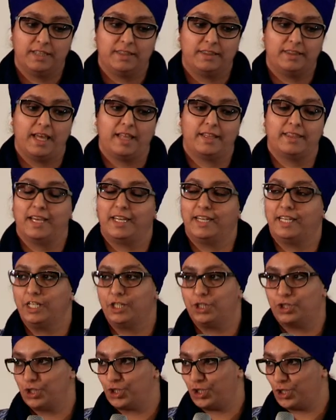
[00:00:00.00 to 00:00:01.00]
that they need
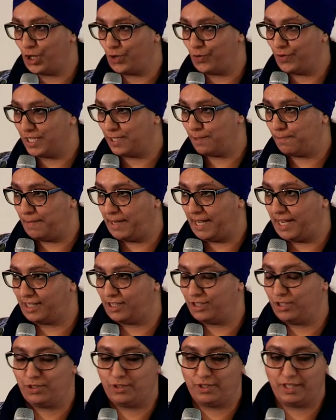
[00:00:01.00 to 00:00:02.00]
to show
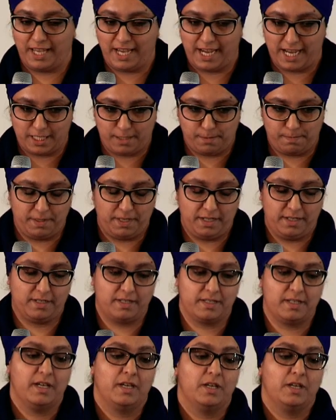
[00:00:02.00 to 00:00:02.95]
respect to their husband,